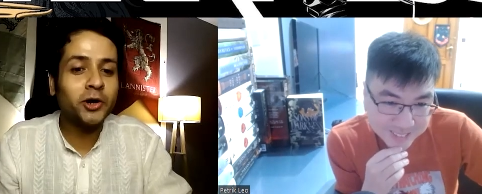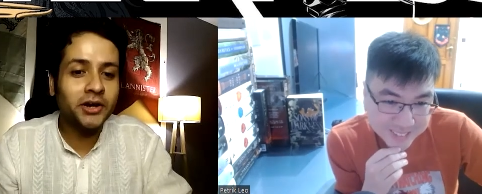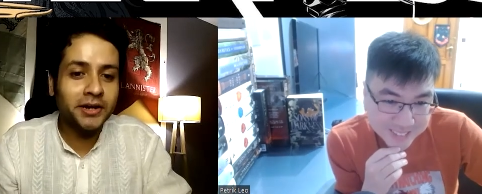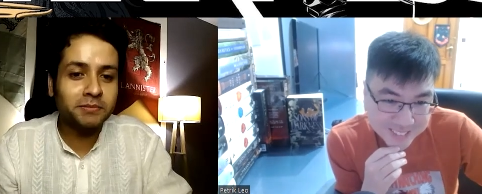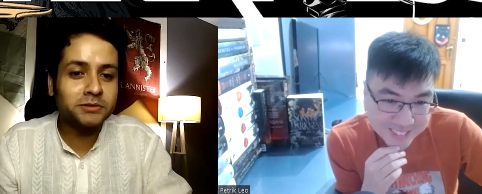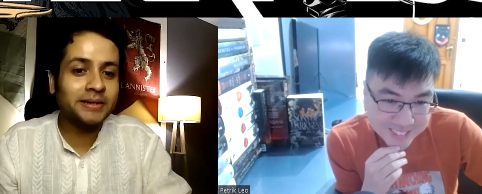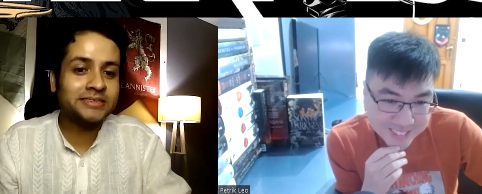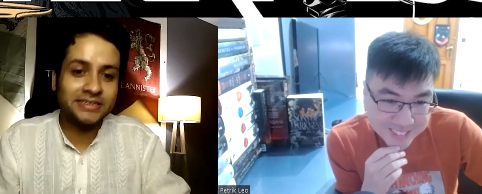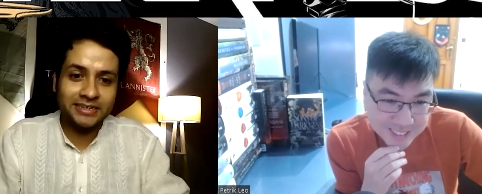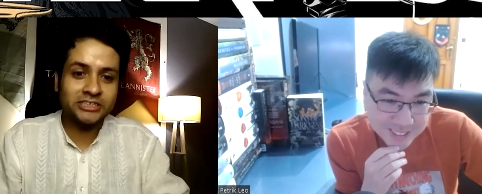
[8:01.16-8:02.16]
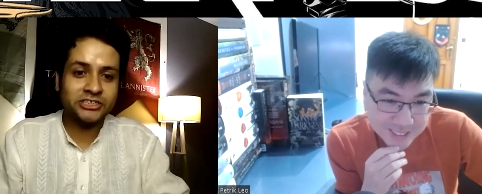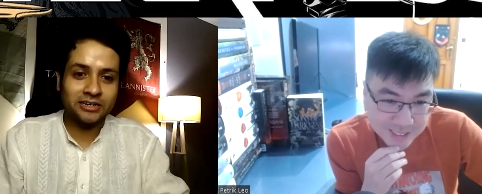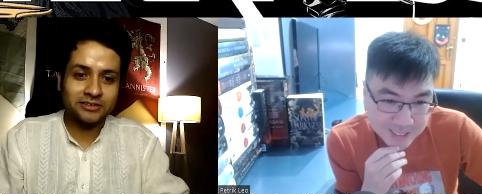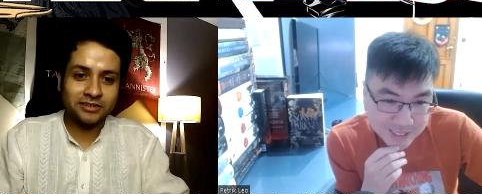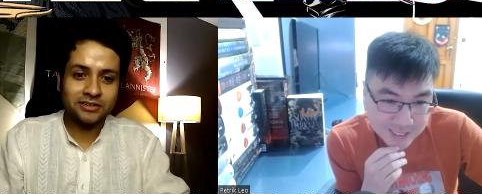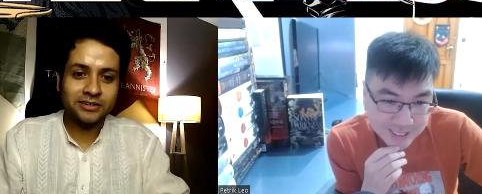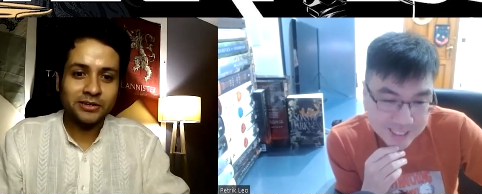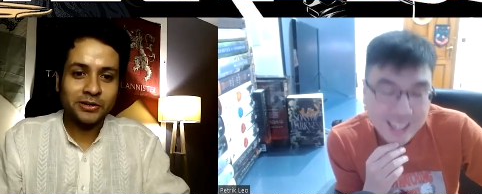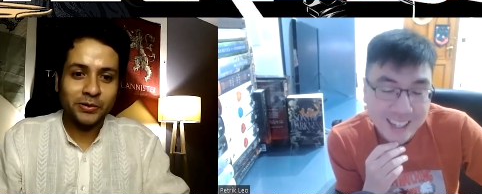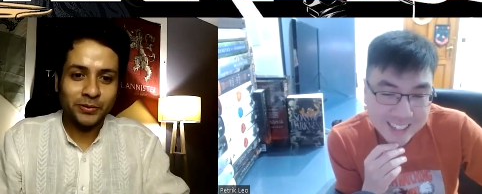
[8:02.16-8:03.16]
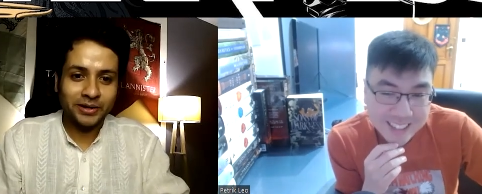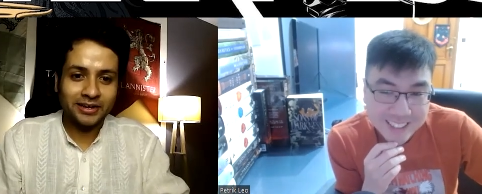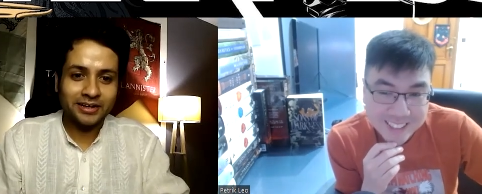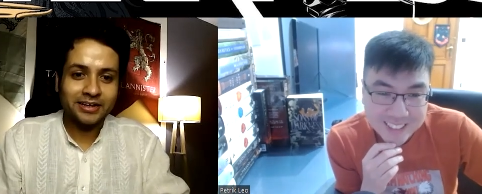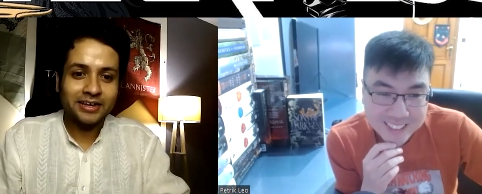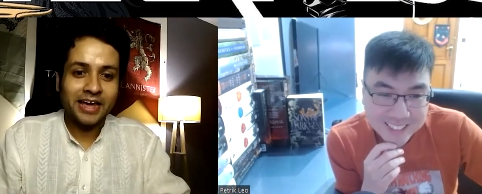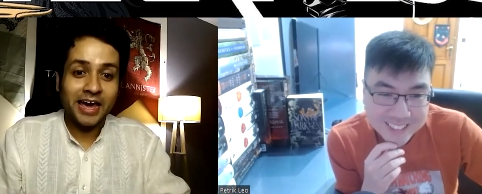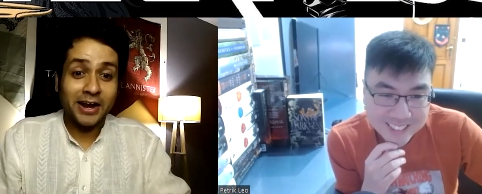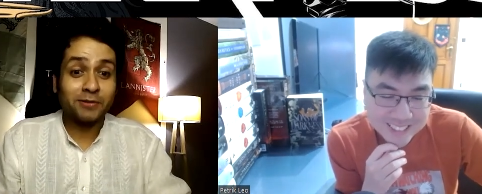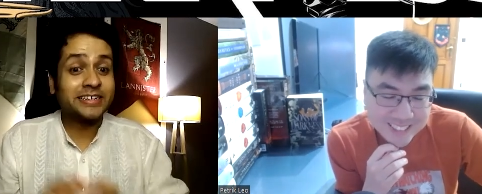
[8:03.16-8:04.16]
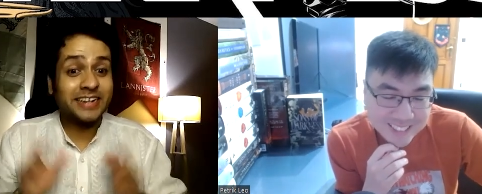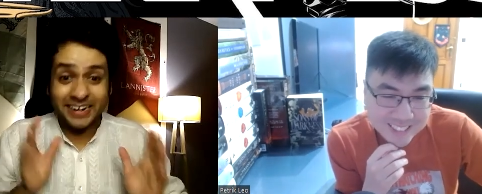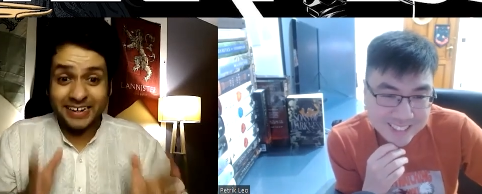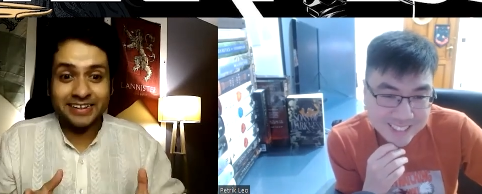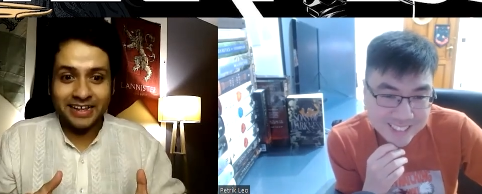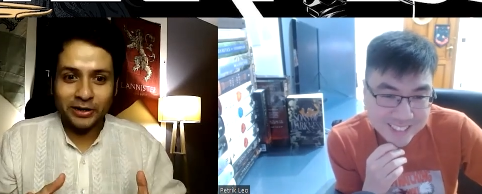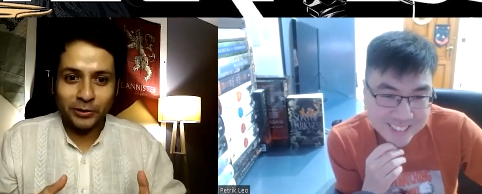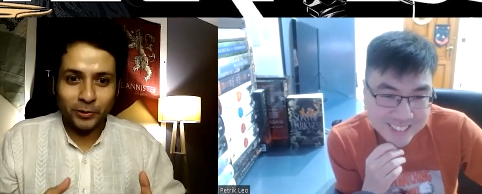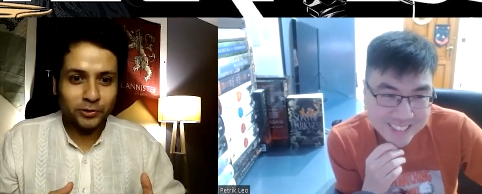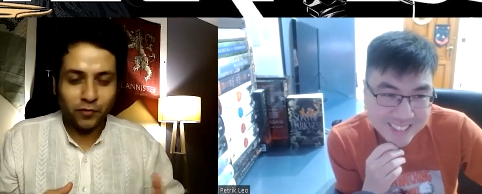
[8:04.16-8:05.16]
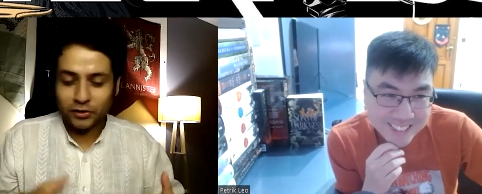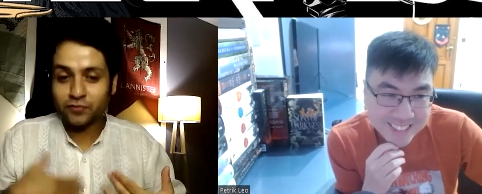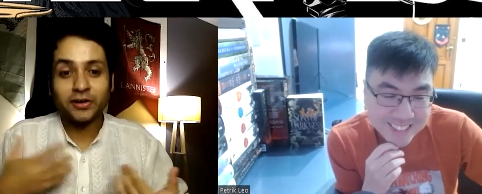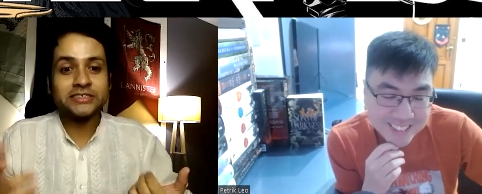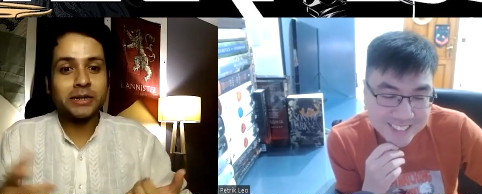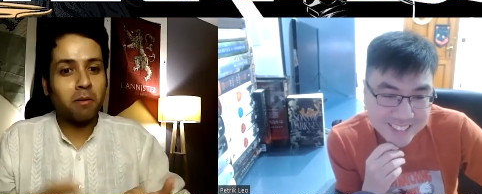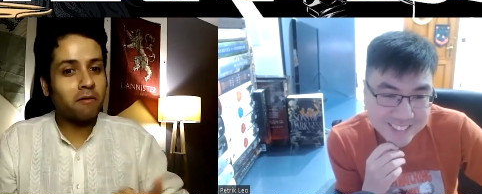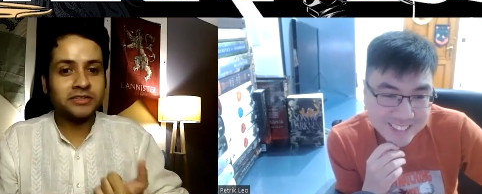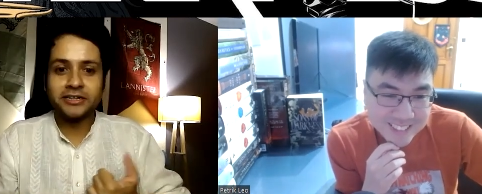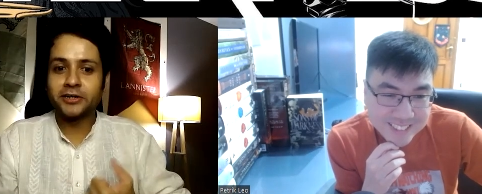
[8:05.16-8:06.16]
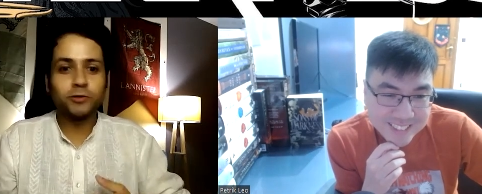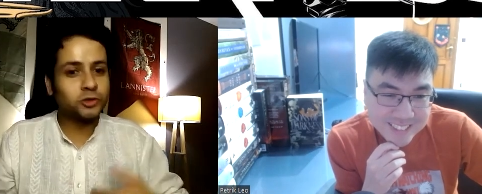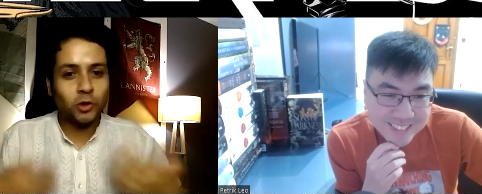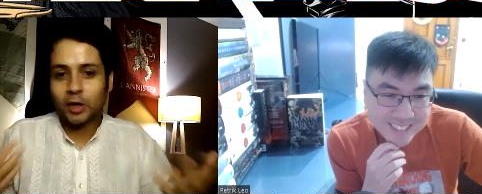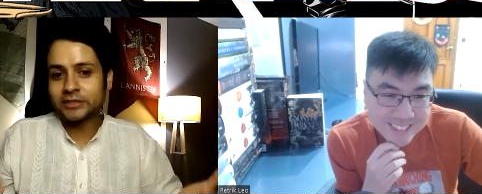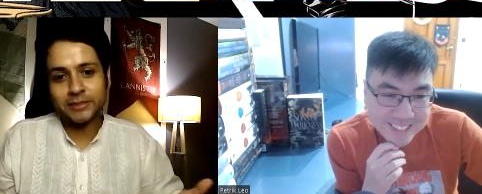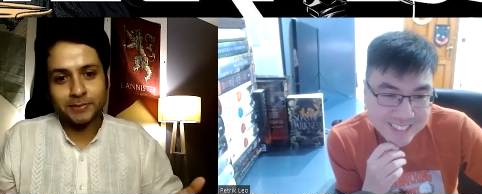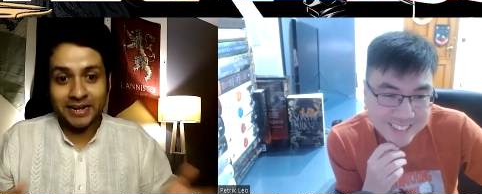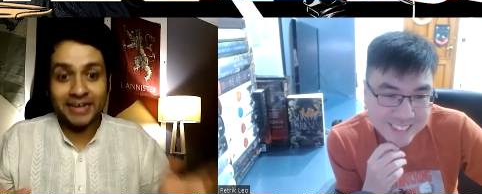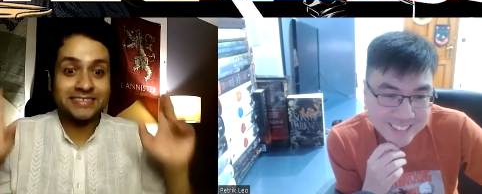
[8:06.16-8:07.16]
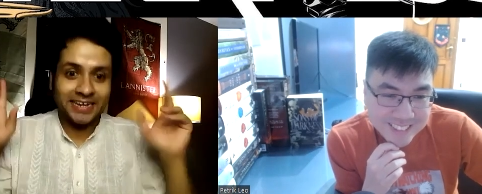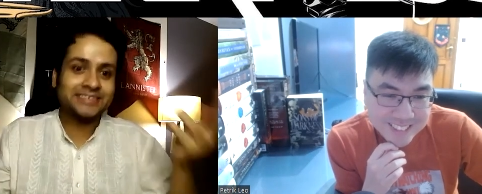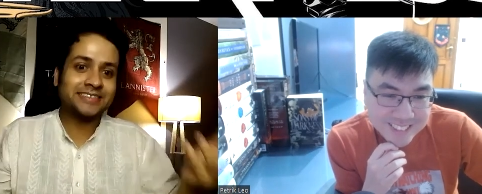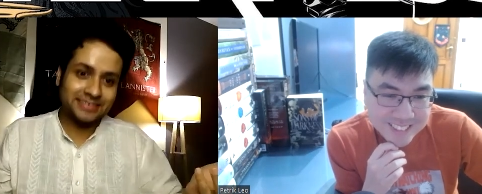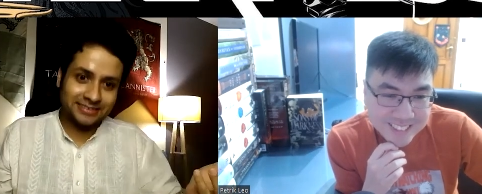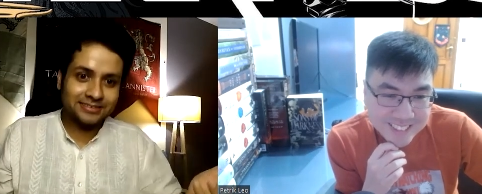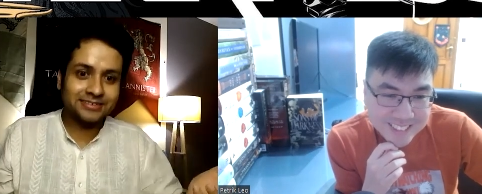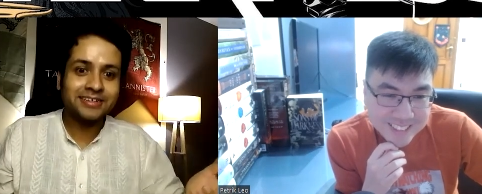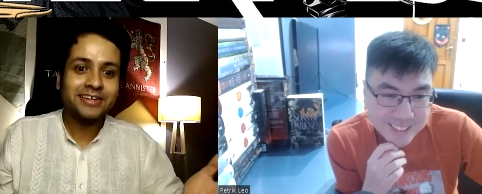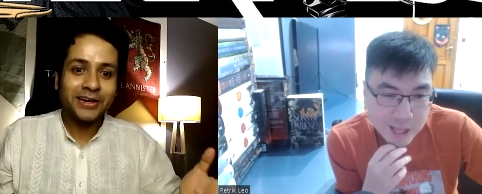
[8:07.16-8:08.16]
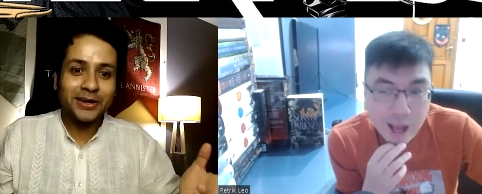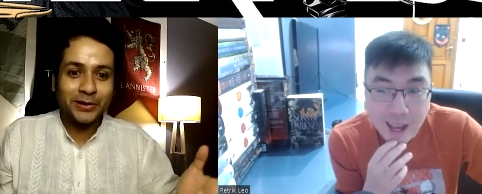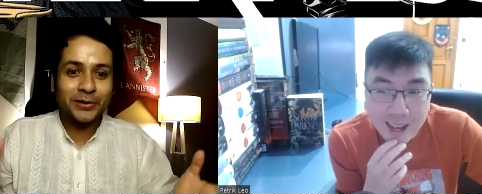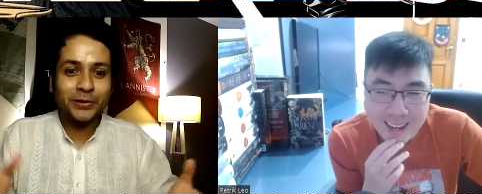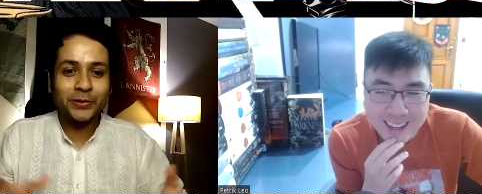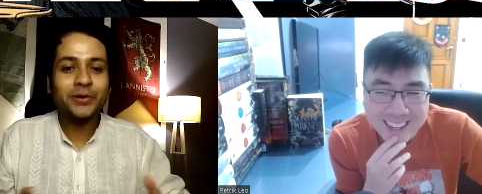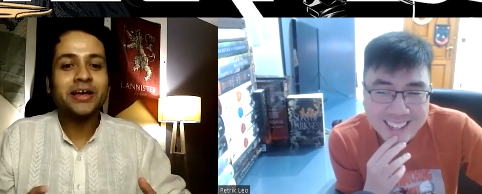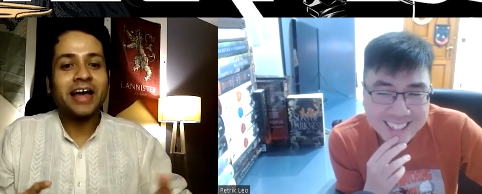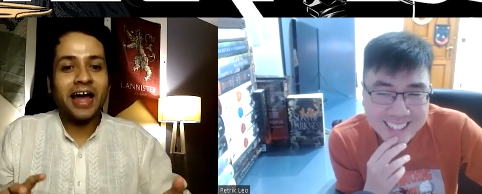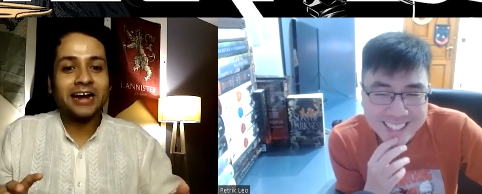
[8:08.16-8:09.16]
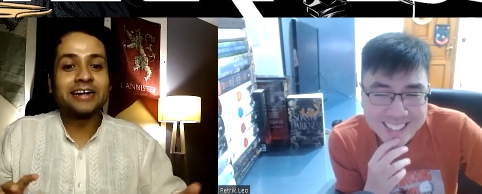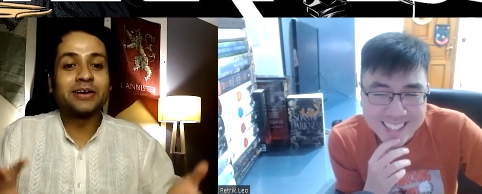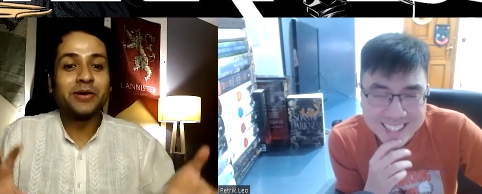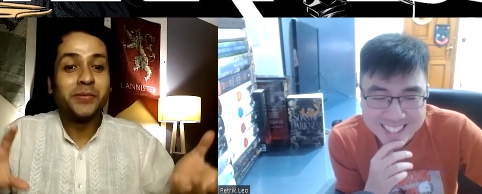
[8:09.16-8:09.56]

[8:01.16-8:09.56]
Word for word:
Speaker 1: Me Your Dreams by Sidney Sheldon. Okay. okay. And I was a kid then, you know, so for the first time I was introduced to concepts like sex scenes, you know, and